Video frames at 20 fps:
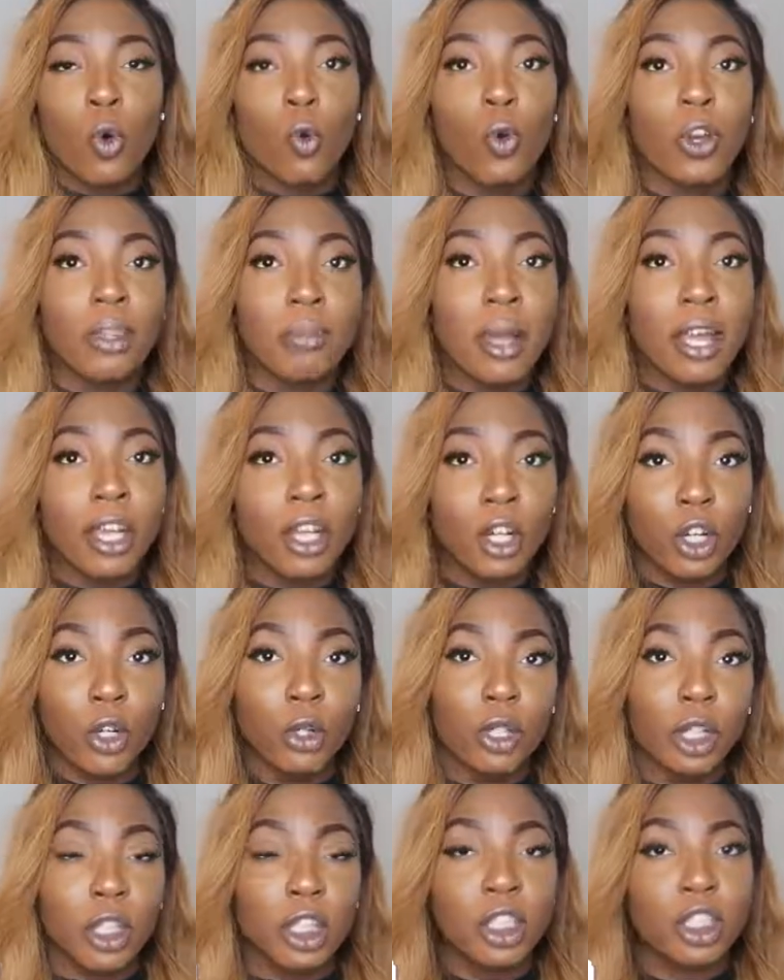With my
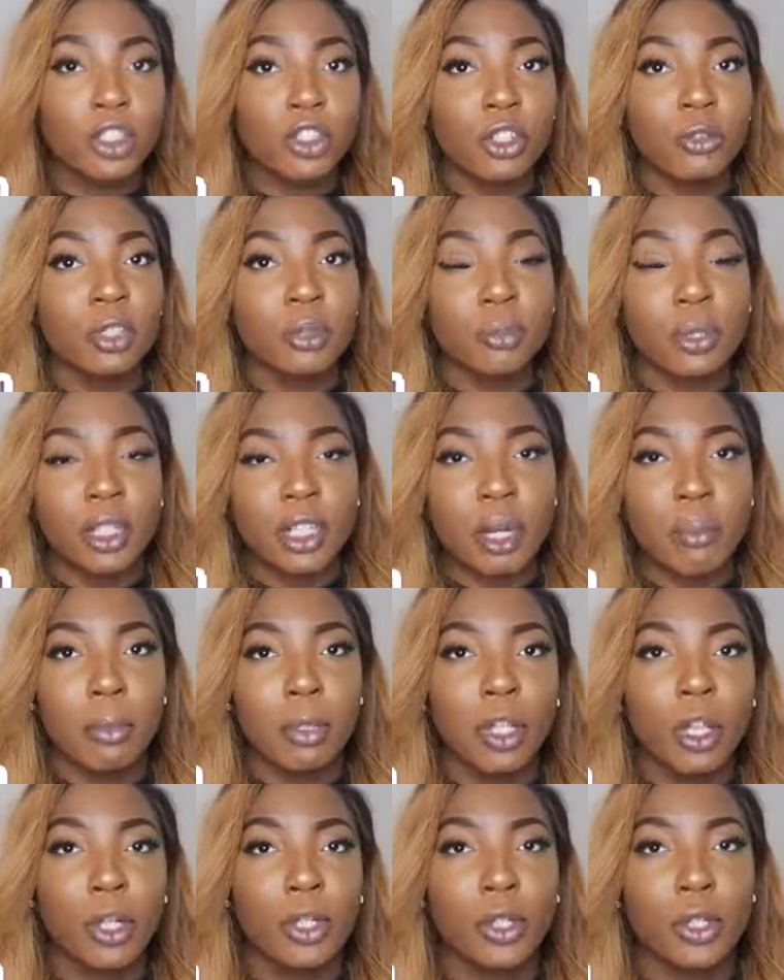code in the description bar down
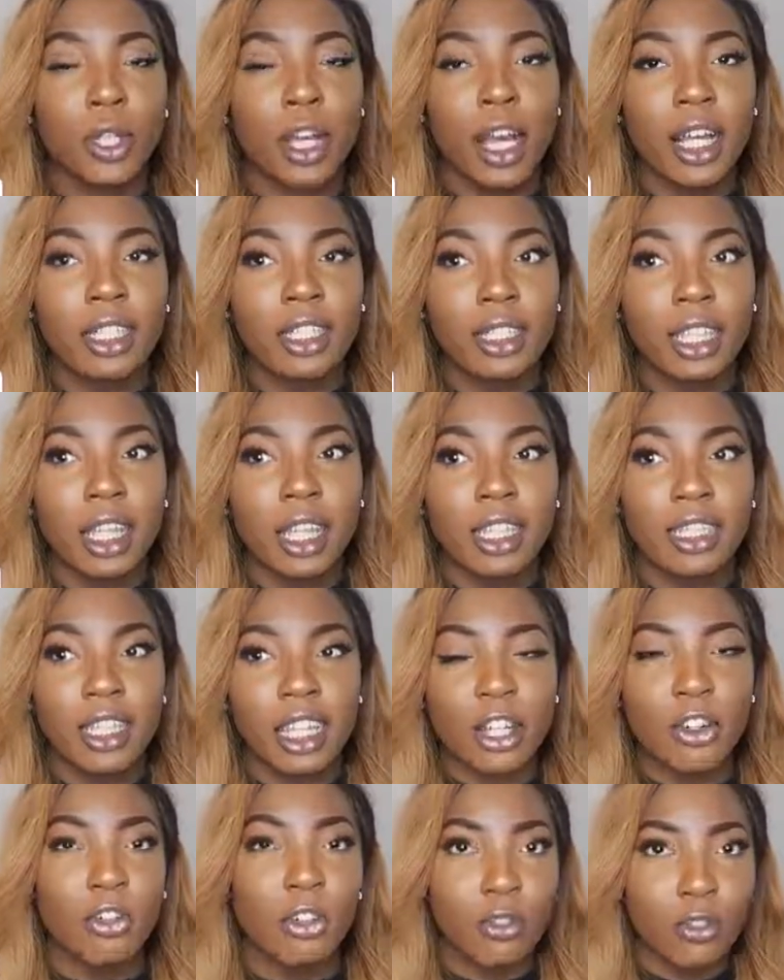below, you guys can, it's
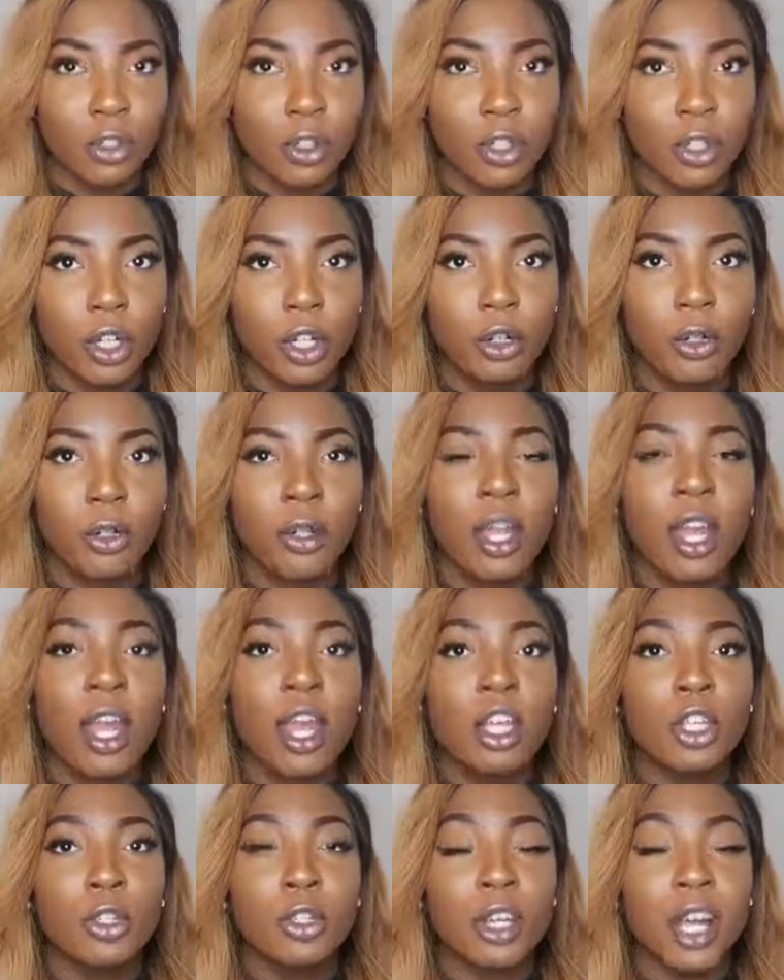like a referral code,
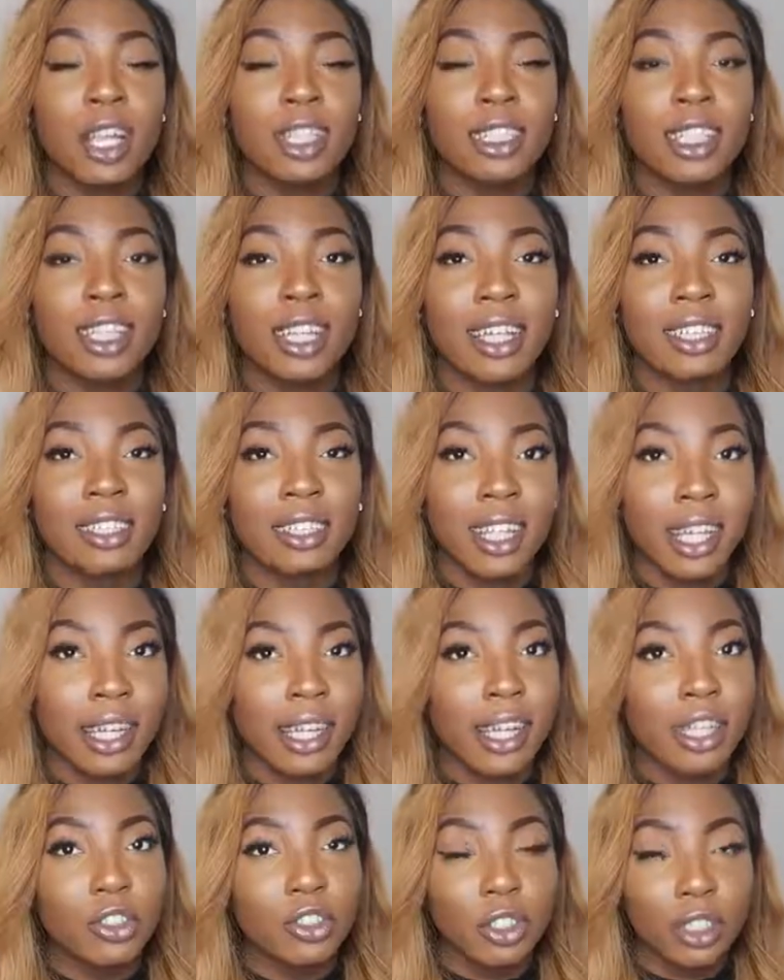you guys can get
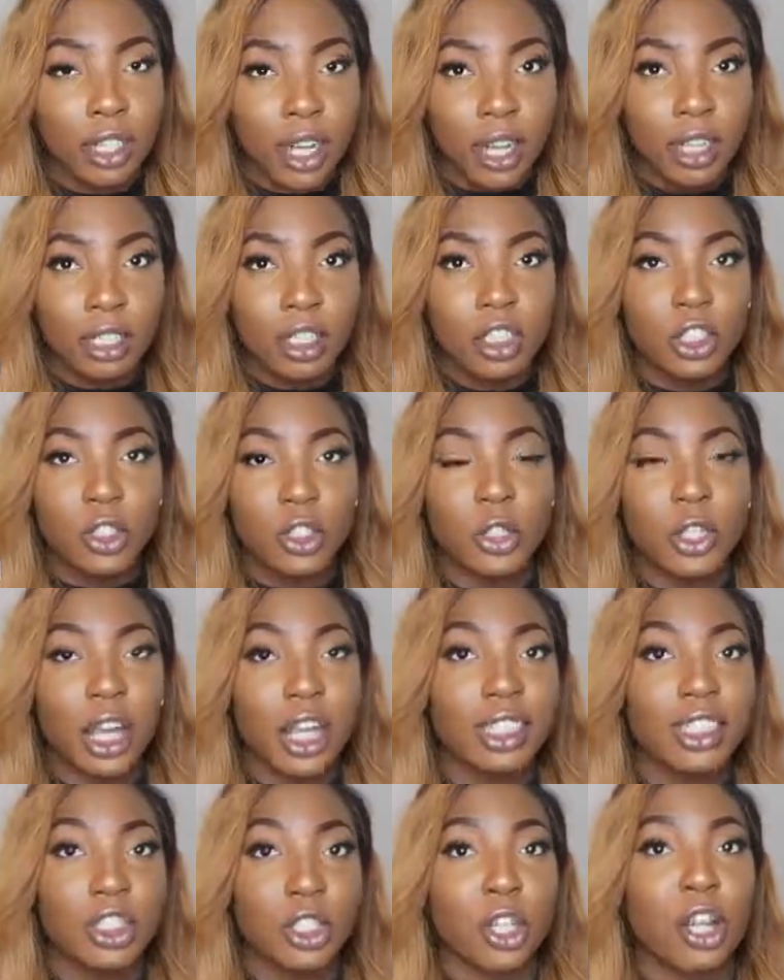$10 extra. So you
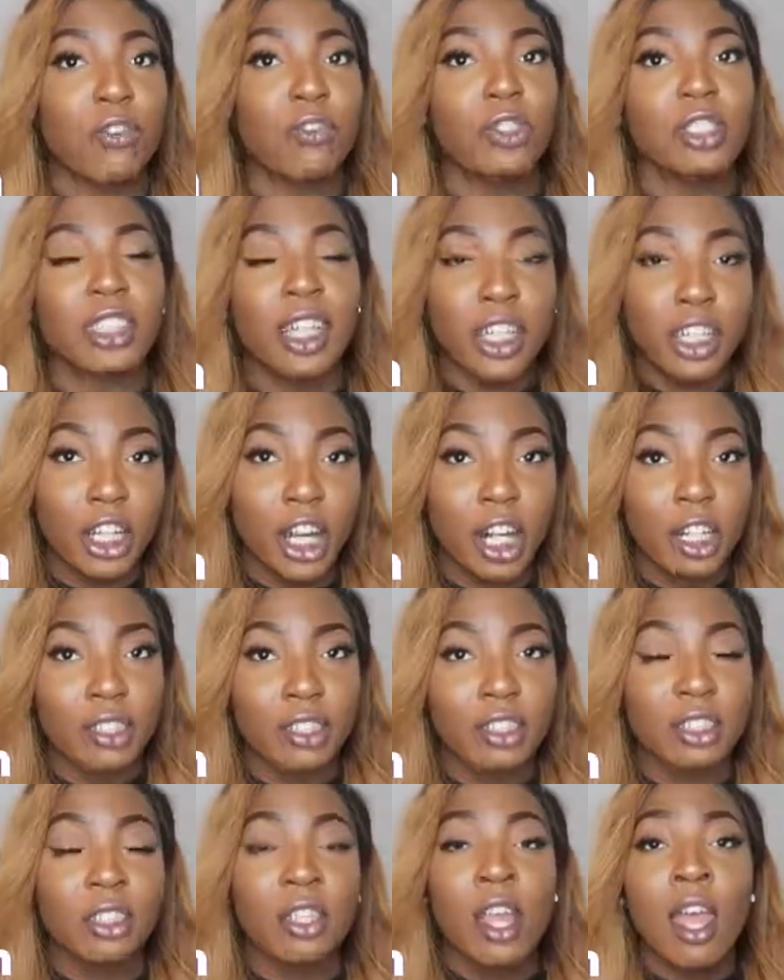guys start off with
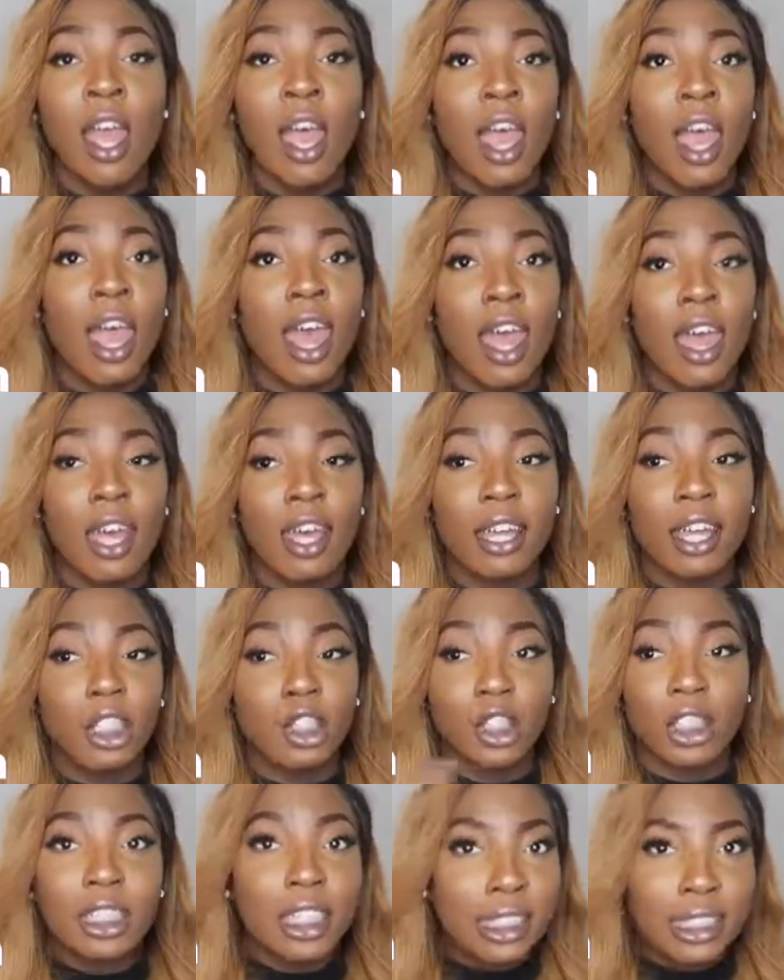$10, and
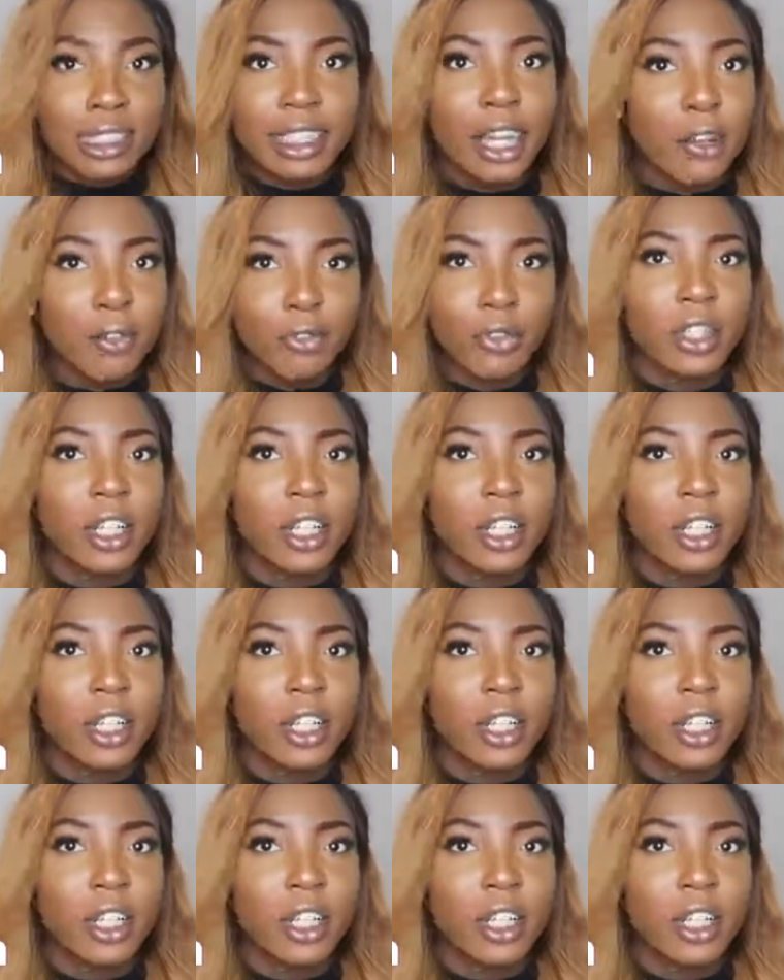it's 10